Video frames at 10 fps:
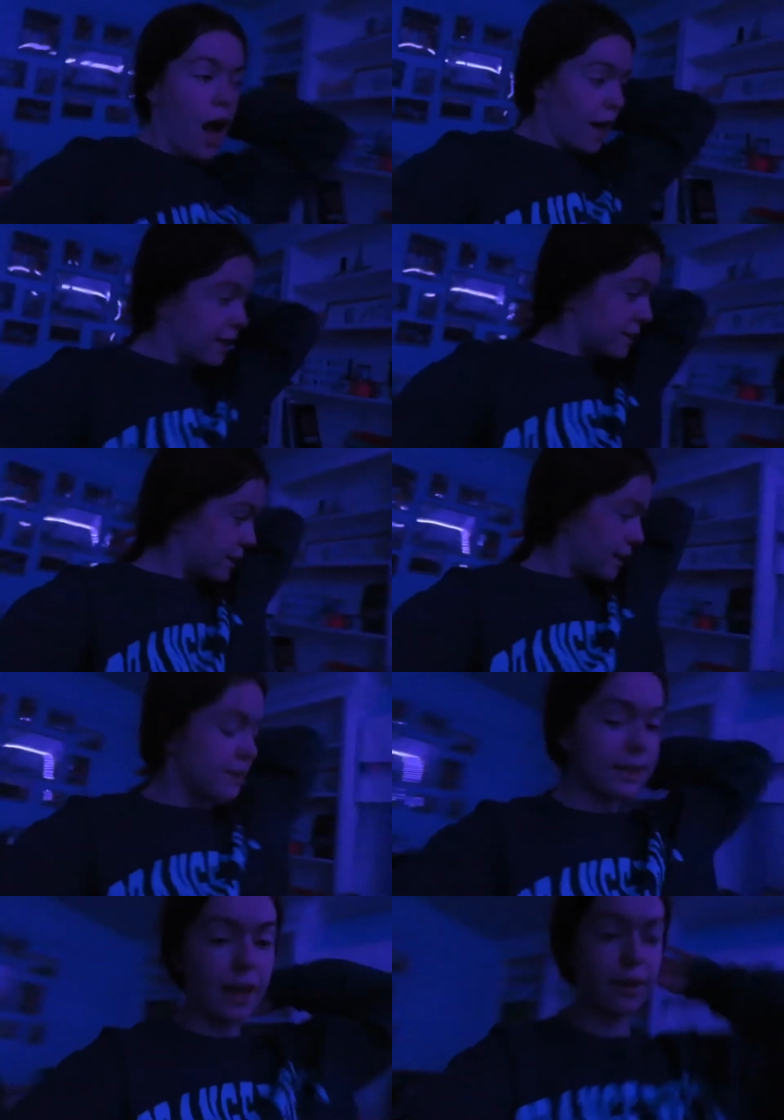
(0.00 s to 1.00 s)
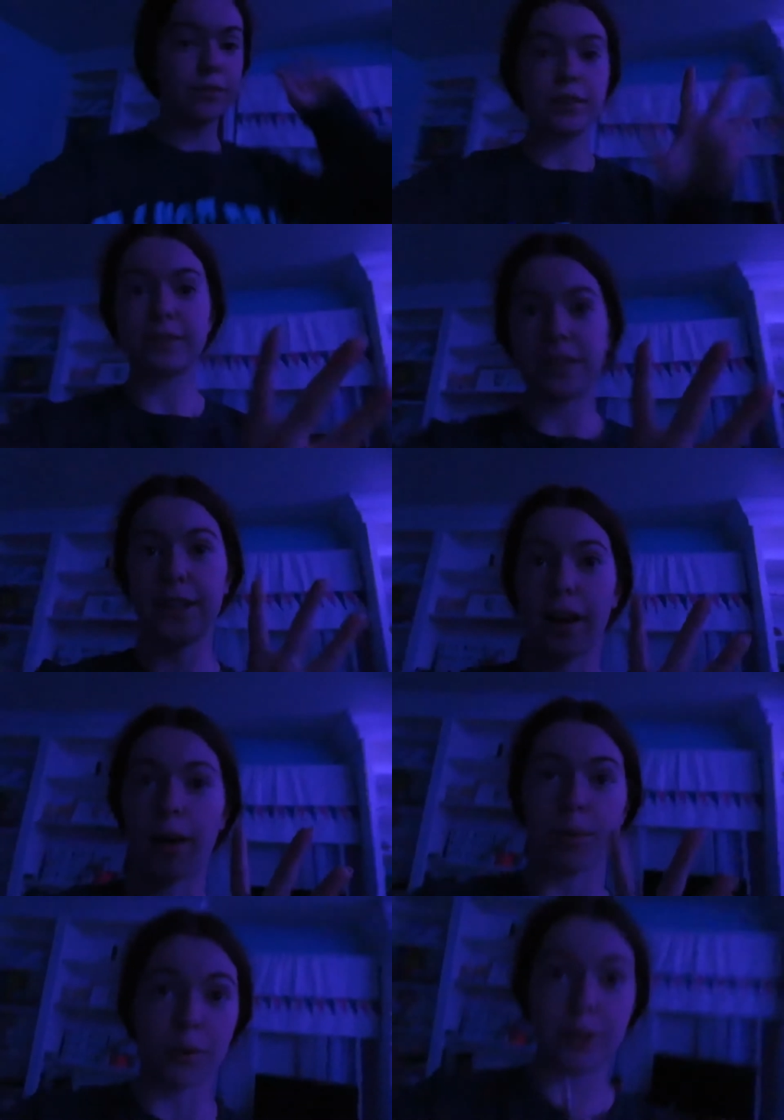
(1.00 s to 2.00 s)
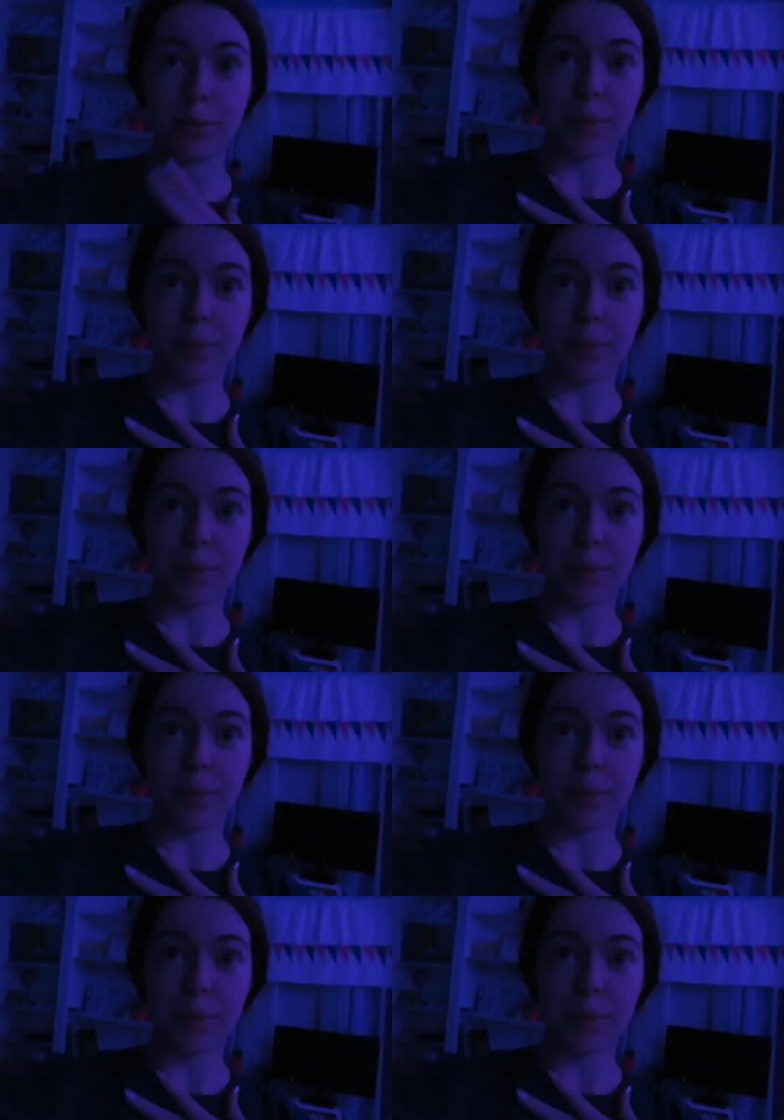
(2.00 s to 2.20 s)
it is 10.15. I'm going to